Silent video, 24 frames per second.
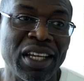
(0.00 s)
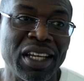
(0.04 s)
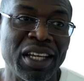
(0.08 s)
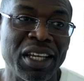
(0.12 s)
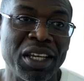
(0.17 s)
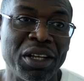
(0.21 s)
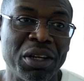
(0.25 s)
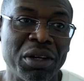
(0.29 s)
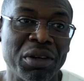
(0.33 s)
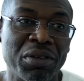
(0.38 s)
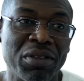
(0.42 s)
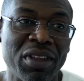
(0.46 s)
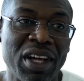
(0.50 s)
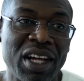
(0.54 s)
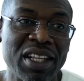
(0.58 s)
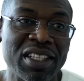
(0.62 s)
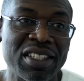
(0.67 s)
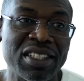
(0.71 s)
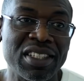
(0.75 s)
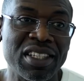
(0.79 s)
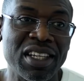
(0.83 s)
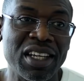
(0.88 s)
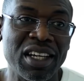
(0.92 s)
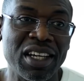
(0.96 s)
you know,
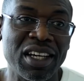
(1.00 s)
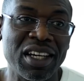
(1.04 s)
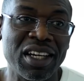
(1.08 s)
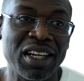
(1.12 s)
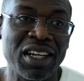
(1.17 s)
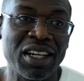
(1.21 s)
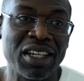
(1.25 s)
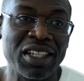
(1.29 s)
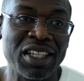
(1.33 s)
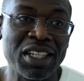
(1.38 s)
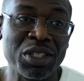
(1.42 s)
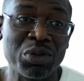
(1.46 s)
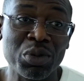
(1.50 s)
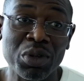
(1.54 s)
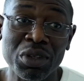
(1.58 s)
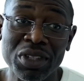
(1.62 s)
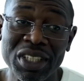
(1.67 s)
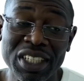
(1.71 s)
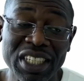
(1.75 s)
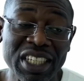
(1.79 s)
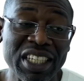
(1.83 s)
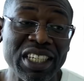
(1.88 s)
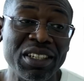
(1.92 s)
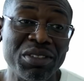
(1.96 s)
that's one of
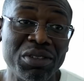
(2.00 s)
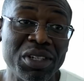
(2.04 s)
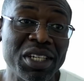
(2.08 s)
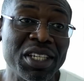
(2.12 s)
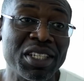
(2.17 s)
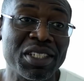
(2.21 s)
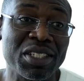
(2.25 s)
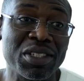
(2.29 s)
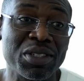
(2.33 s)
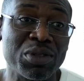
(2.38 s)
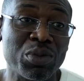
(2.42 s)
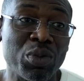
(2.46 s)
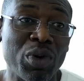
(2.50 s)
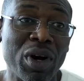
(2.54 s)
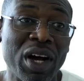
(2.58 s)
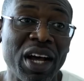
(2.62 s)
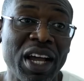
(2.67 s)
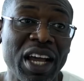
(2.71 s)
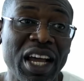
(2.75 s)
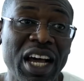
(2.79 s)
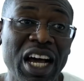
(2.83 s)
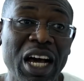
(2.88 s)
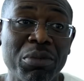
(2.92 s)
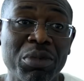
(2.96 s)
the key reasons why
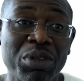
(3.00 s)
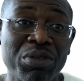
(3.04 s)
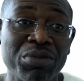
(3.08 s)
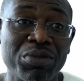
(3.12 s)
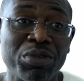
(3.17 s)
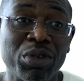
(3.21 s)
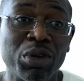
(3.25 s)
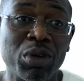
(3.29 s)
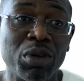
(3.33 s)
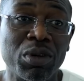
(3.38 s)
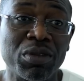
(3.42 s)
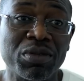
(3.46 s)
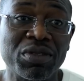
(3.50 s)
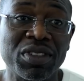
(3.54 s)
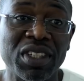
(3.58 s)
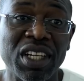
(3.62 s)
I'm involved.